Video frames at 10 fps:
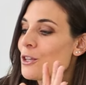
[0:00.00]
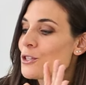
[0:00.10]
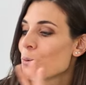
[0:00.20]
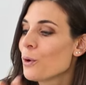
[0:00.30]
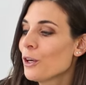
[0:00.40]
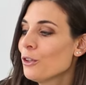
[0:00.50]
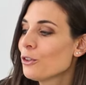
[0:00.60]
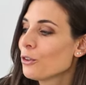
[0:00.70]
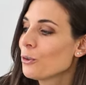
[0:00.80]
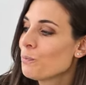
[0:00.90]
So what you
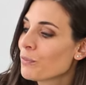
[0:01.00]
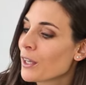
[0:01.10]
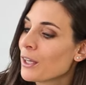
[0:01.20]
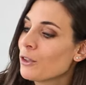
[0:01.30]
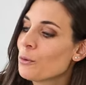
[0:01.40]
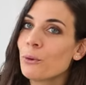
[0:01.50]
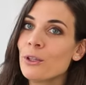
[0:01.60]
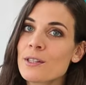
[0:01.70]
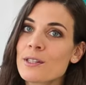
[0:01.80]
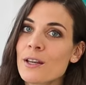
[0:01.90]
do, you
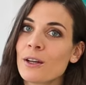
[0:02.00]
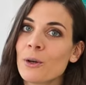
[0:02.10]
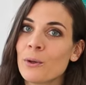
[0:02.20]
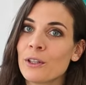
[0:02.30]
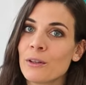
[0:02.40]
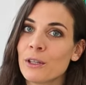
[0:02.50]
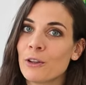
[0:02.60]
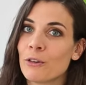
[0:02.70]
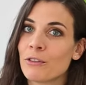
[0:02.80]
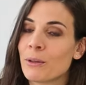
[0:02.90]
put the circle in the
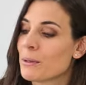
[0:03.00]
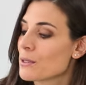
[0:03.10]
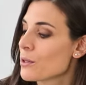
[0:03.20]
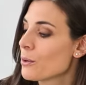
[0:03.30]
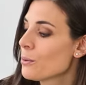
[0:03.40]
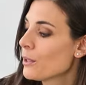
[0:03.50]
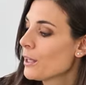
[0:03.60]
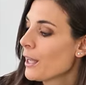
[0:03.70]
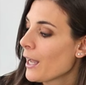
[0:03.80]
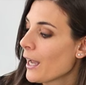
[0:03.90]
middle of the puzzle,
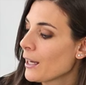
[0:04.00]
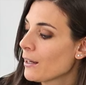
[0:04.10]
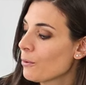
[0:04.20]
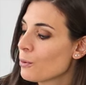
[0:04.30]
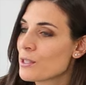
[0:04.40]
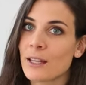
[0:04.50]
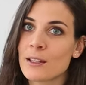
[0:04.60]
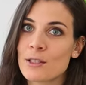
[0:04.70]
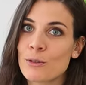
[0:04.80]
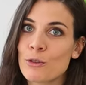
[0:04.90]
and we said
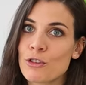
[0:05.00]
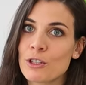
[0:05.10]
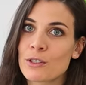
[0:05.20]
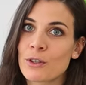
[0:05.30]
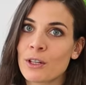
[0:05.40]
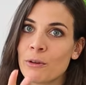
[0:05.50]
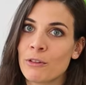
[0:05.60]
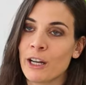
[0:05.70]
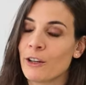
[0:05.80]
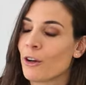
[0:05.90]
the solution is gonna be
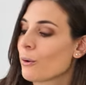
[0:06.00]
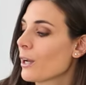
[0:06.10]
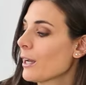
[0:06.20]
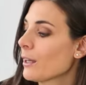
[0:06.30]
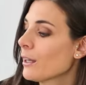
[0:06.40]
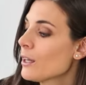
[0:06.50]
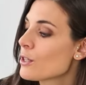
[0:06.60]
red, okay?